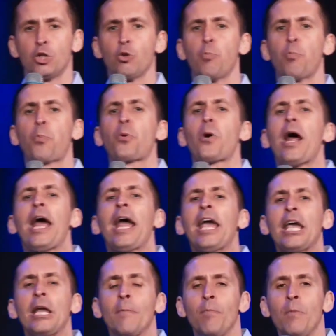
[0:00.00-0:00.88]
to
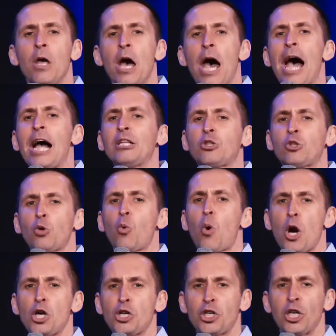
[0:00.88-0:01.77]
pray and to
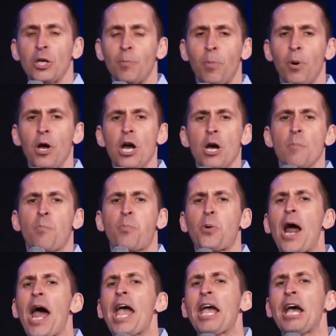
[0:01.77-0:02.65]
worship.
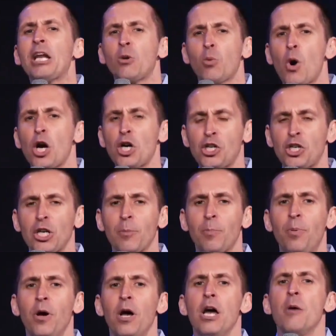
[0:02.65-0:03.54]
Pray and
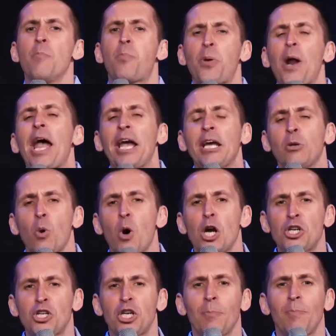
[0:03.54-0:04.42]
worship, pray and
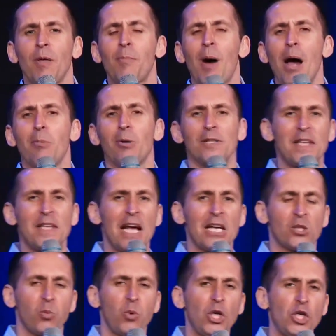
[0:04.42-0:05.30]
worship. The Bible
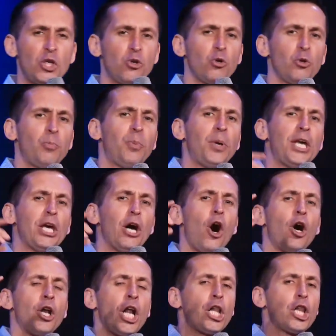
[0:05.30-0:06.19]
says we should be
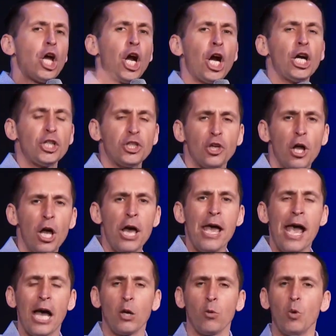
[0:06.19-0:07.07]
on alert
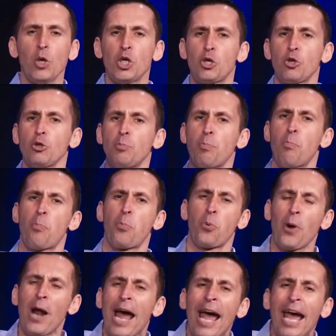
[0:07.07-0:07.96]
and we should
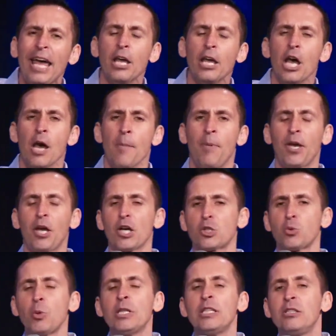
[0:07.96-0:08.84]
pray
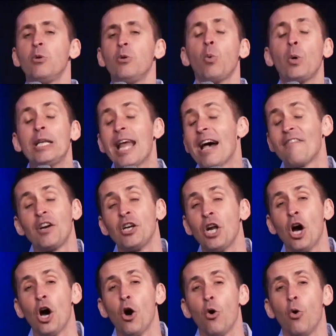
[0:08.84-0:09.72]
because we never
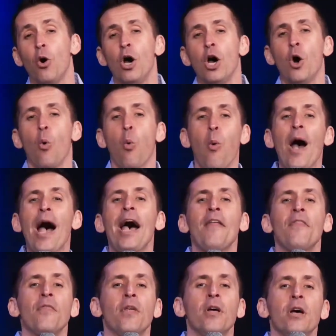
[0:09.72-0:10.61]
know
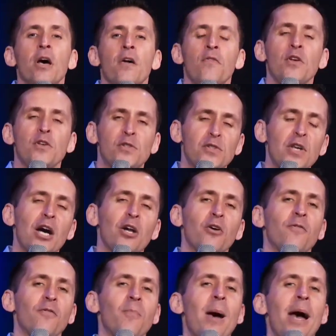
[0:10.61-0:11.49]
when the Son
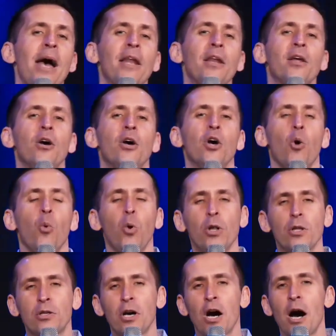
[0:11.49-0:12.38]
of Man
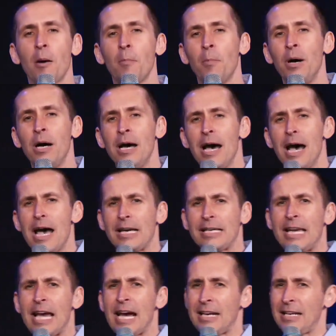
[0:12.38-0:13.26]
will come
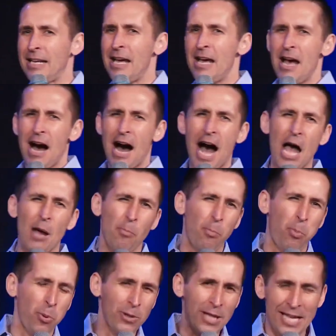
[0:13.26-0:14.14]
again. I
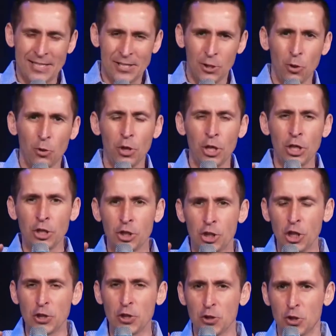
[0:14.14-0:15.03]
bless you in
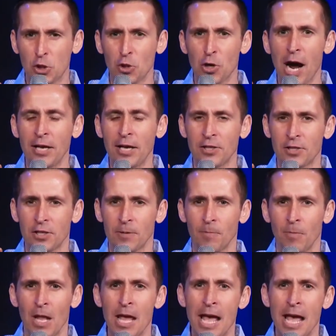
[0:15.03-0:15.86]
Jesus Christ.